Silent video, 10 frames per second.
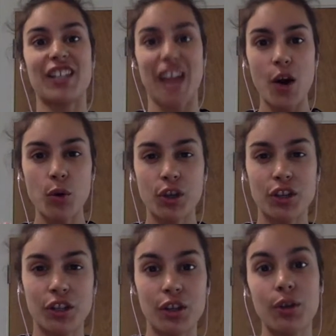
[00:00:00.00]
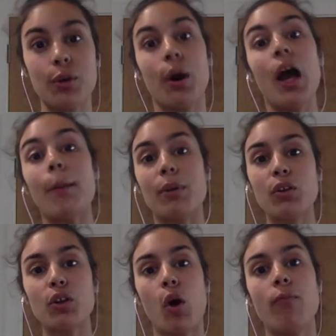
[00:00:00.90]
How can you build
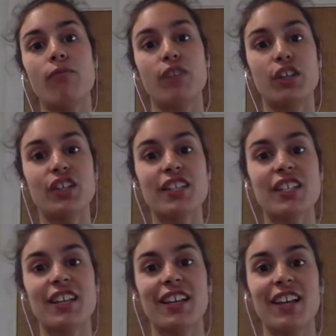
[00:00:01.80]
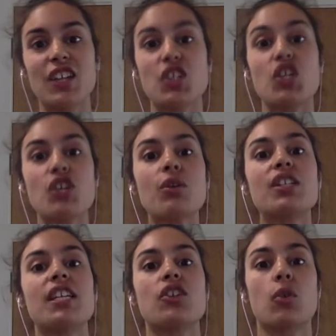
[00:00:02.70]
the confidence so that you can
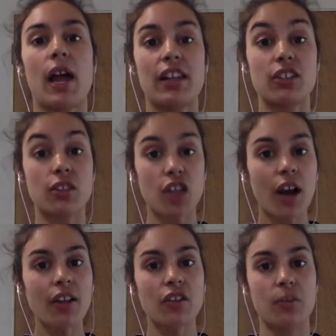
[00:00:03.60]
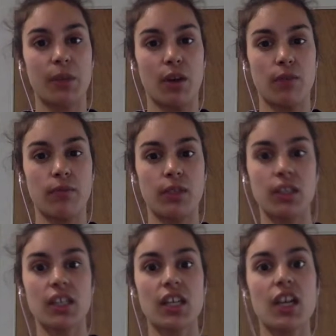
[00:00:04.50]
teach your allergy child to be
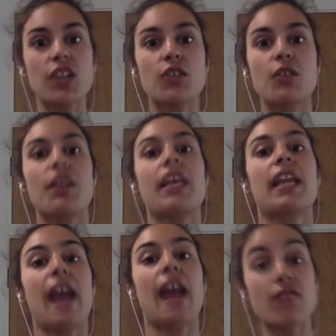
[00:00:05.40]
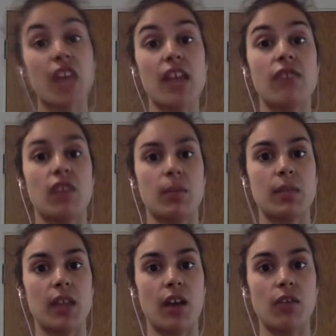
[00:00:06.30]
confident, so that they can advocate for
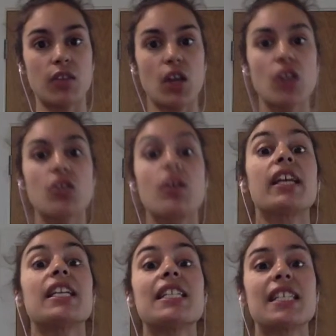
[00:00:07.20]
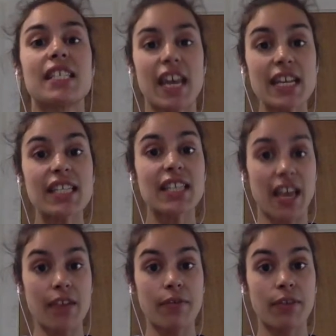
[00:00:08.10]
themselves, so they can stay
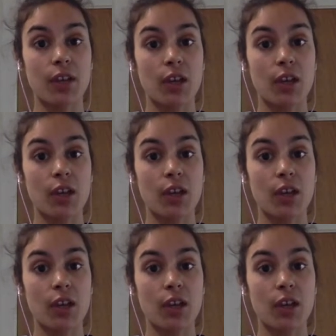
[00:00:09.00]
safe,